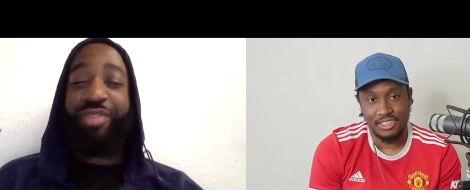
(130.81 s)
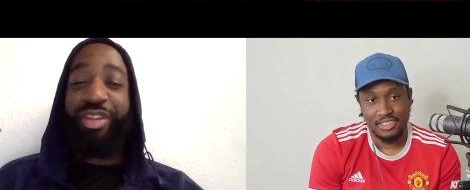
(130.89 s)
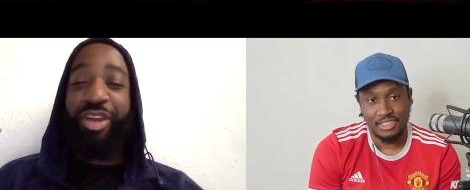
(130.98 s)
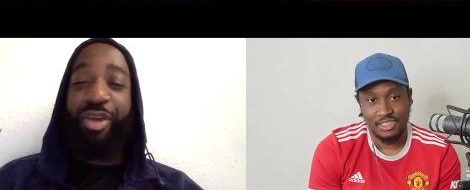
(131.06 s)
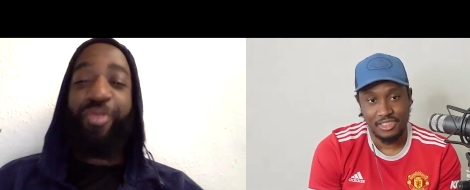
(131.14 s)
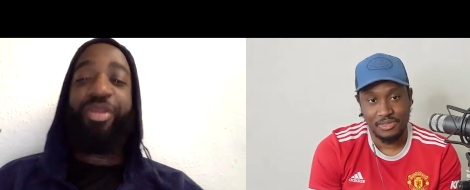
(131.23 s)
Speaker 1: They
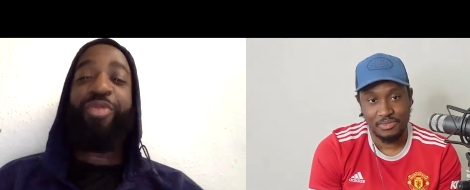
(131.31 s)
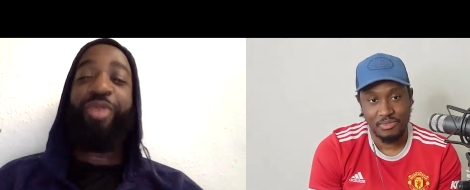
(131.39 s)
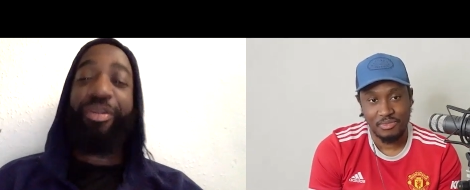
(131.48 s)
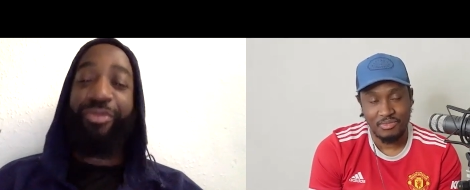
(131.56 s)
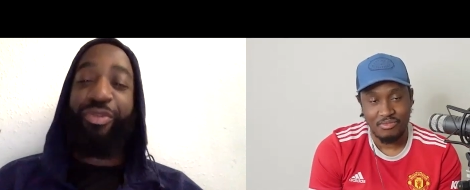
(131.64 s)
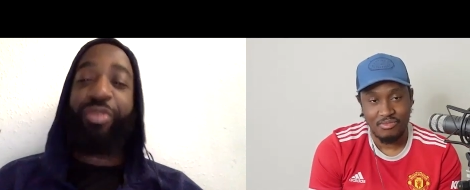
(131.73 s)
only
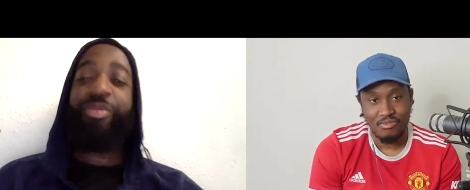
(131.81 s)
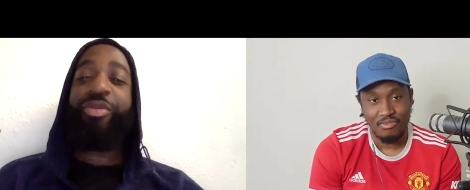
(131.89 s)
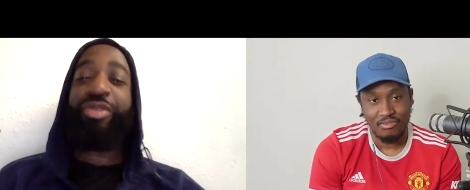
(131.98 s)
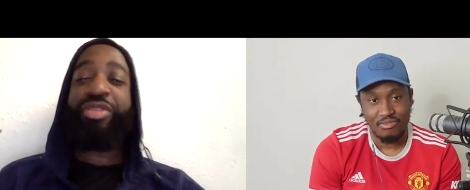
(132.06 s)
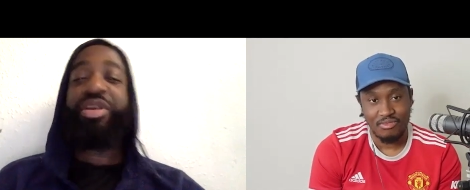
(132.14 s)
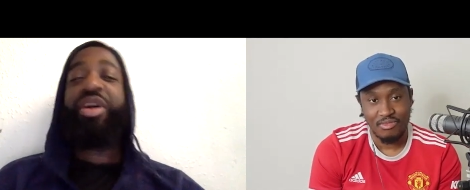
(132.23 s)
went through
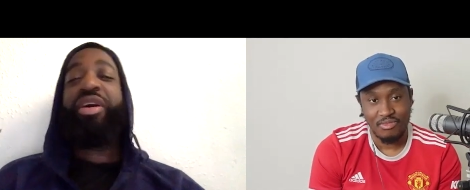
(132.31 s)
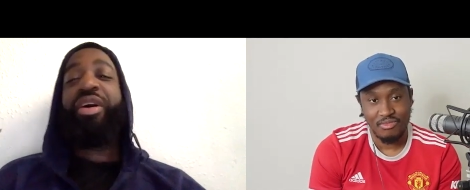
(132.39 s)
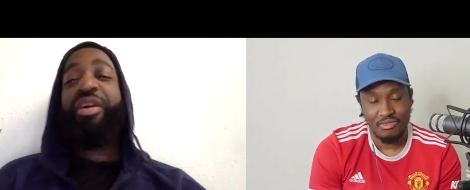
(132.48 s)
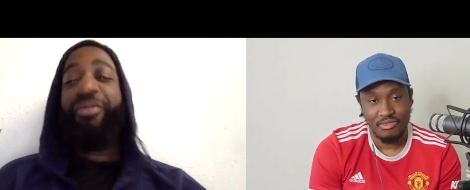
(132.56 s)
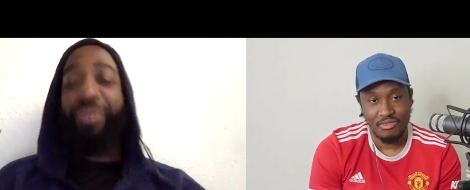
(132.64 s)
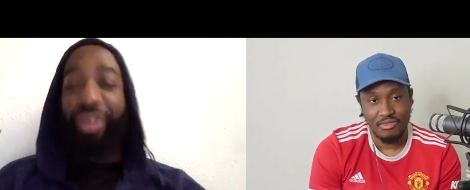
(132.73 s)
because
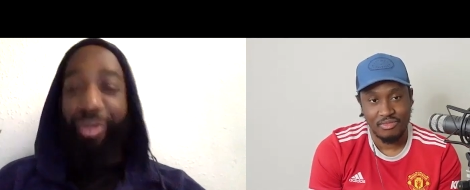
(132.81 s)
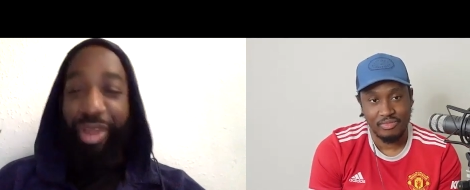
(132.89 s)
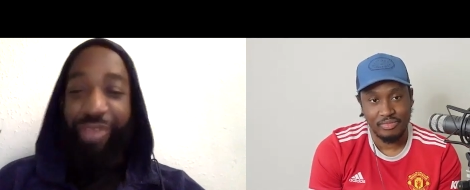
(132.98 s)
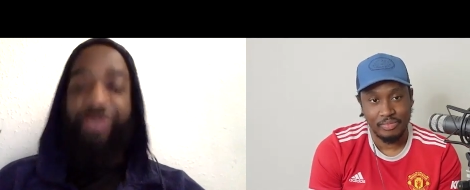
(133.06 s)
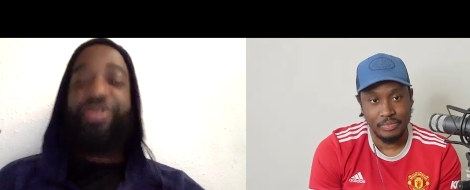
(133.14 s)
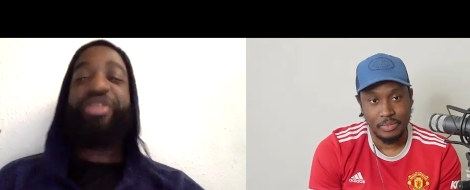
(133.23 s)
Fulham
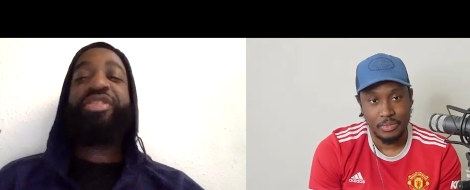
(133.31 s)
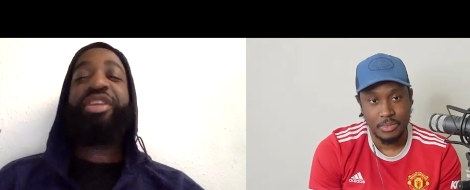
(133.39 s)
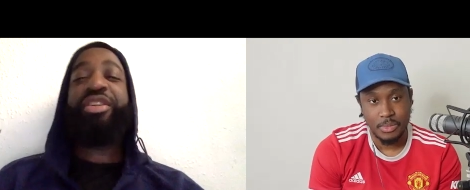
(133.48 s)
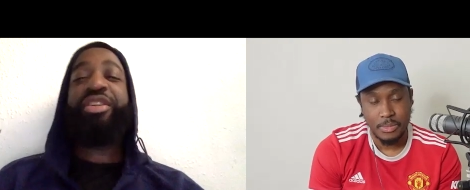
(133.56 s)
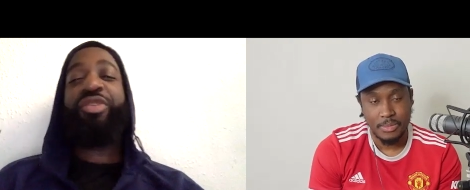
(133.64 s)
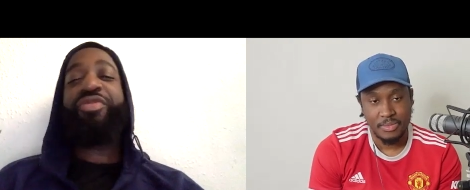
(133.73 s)
had three
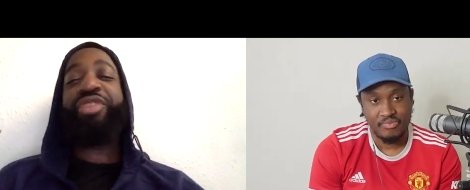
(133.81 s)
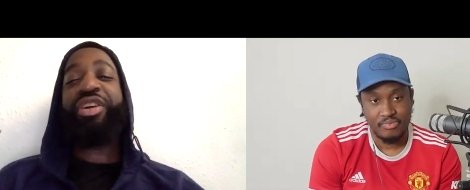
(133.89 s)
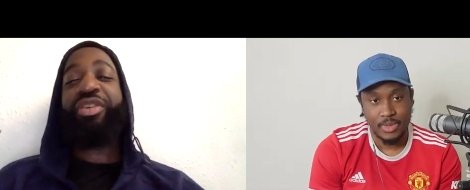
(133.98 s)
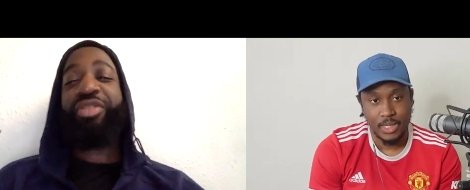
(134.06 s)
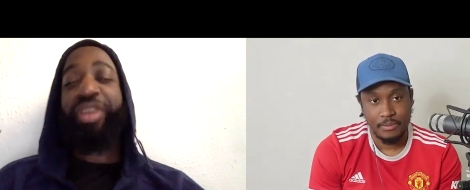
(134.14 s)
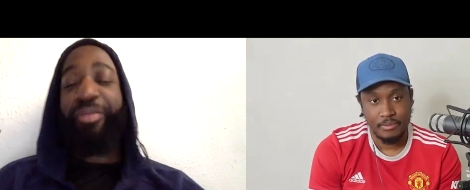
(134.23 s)
sending offs. Their,
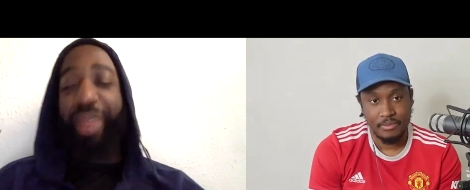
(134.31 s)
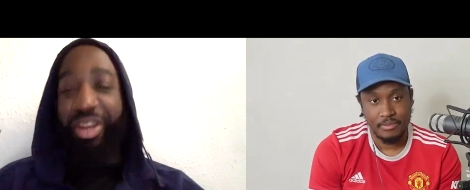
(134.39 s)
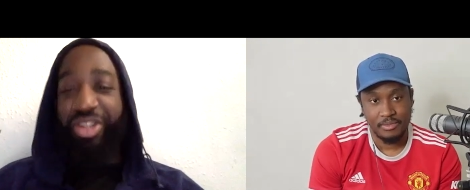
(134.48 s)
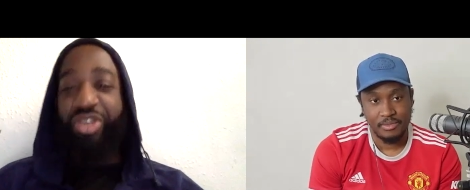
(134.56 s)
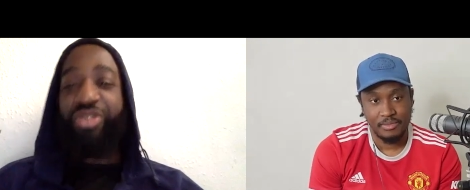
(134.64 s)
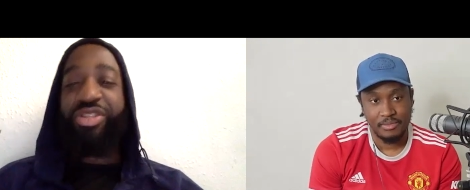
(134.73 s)
their
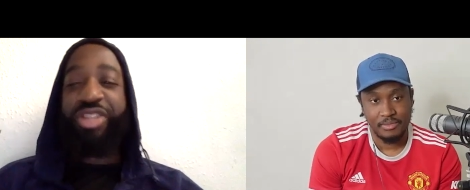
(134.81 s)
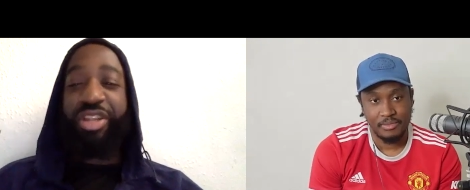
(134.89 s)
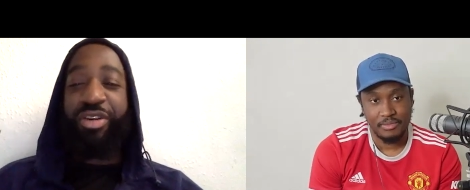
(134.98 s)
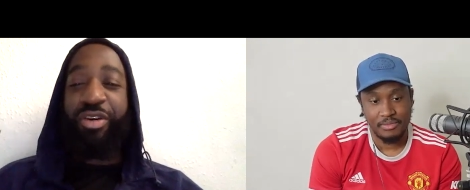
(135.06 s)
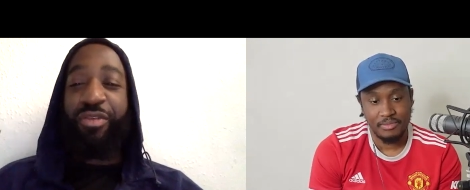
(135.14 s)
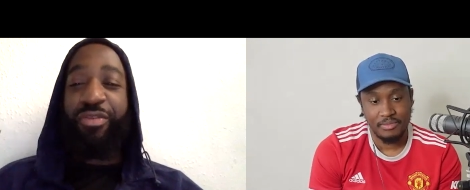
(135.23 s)
manager got sent
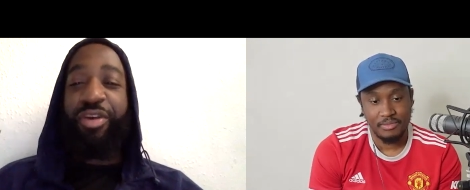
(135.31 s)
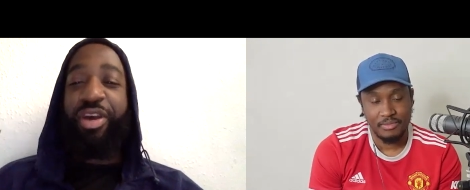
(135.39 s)
off,